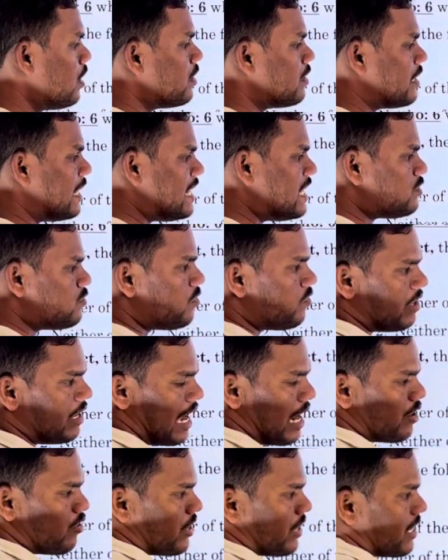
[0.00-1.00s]
That is why we'll
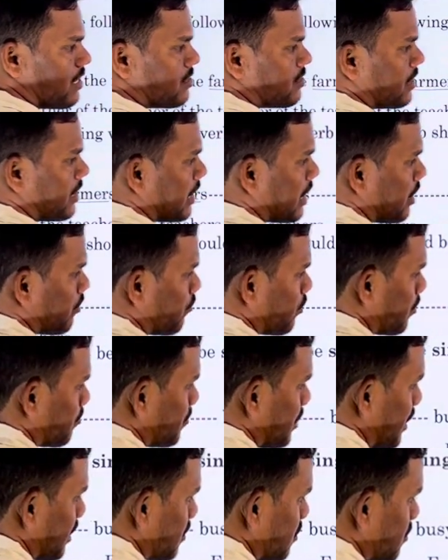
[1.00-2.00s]
have to take singular verb,
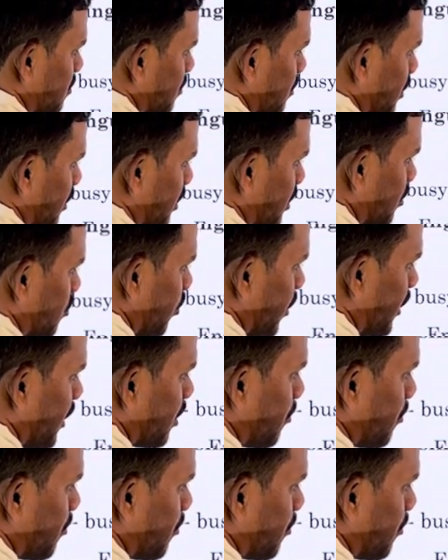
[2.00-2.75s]
that is going to